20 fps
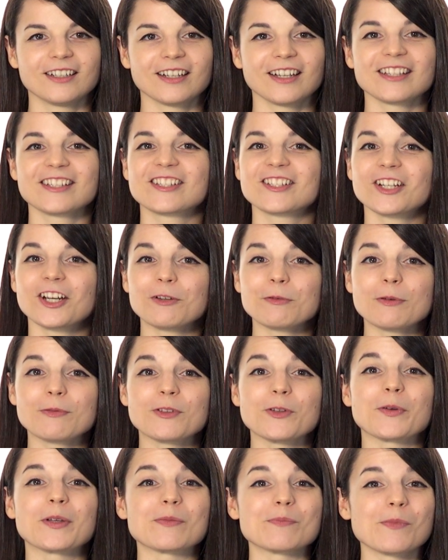And start
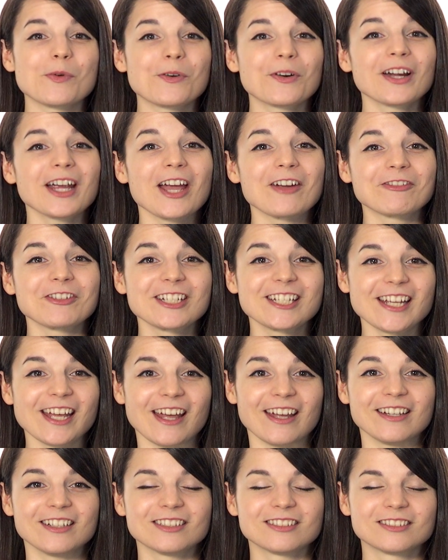reviewing more every
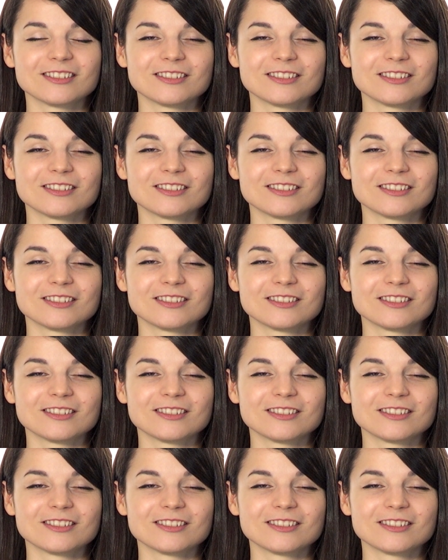day.